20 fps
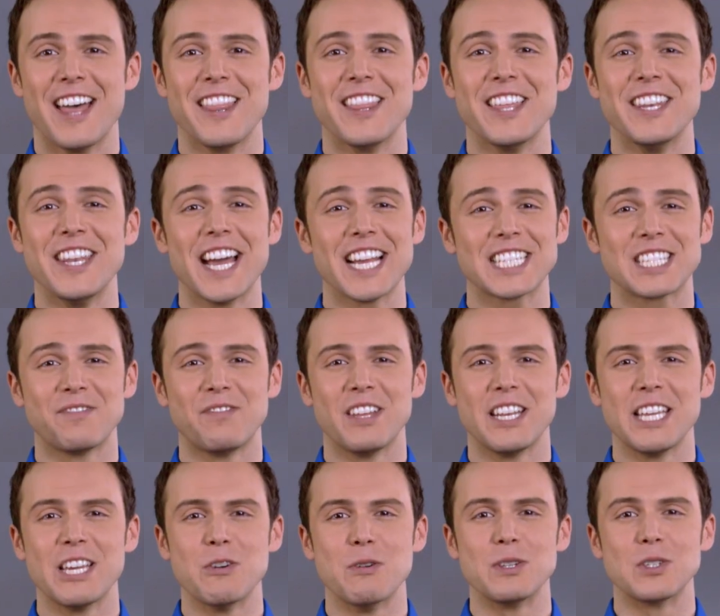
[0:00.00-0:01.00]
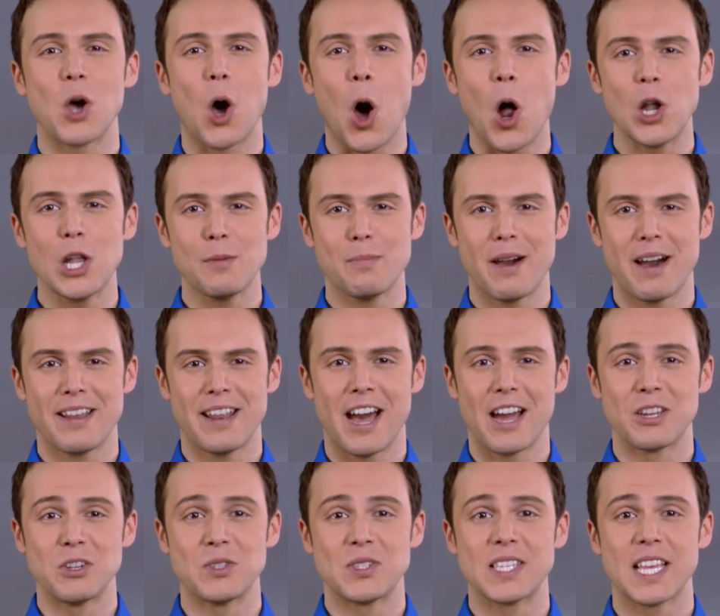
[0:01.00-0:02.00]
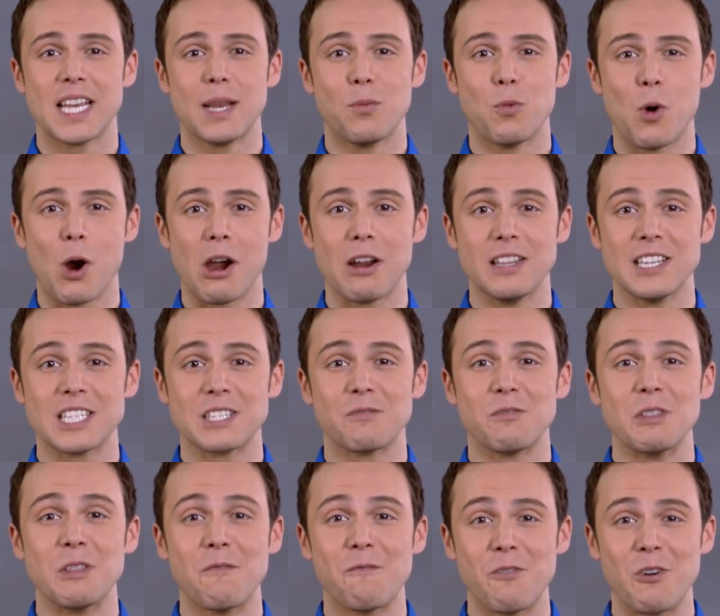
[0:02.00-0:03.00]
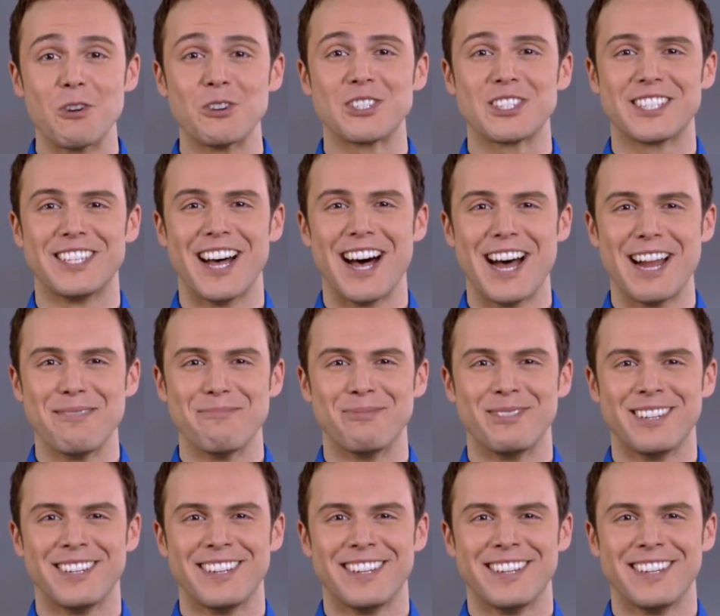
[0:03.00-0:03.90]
The next video is all about how you set up wireless for the first time.